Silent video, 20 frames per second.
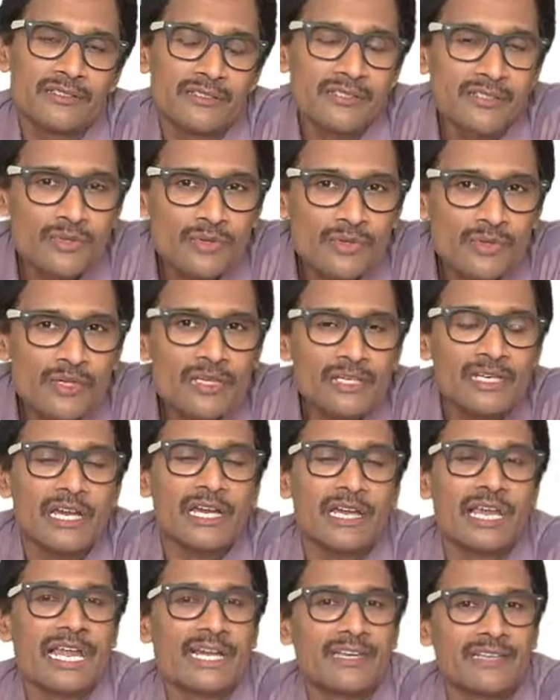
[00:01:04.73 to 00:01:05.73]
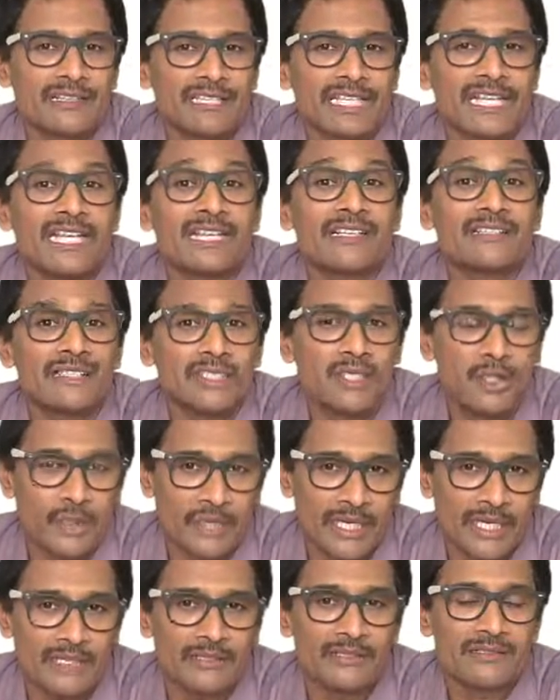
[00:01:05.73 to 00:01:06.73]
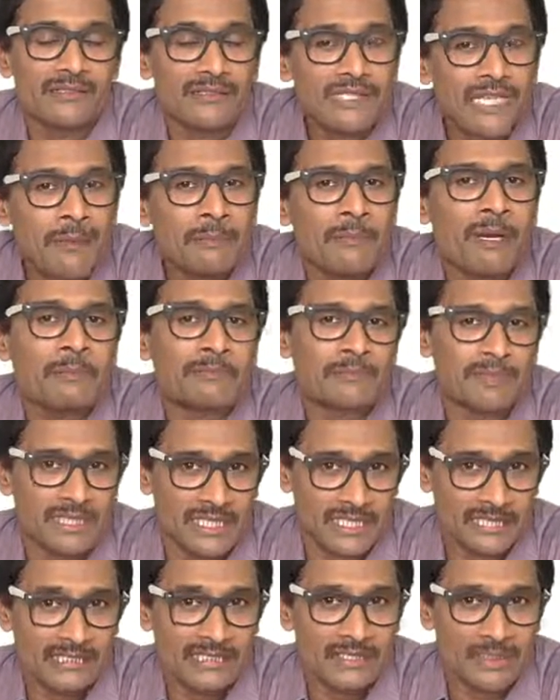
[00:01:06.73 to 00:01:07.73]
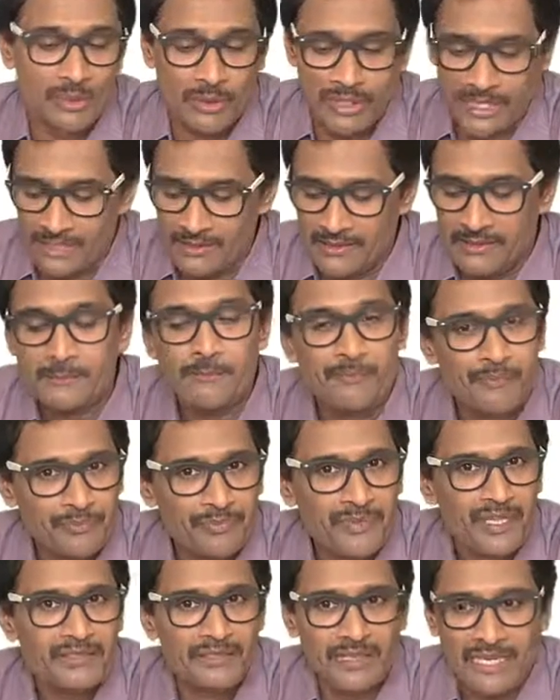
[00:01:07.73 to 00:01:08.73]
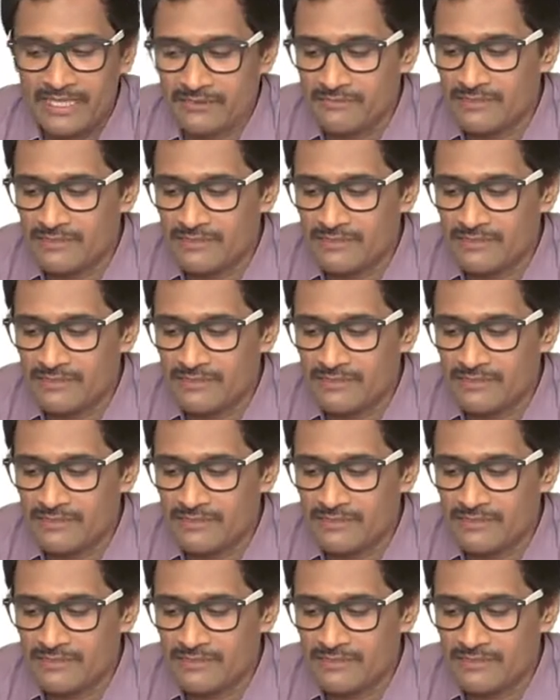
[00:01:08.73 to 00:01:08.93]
is to collect things together, sum up things together, right?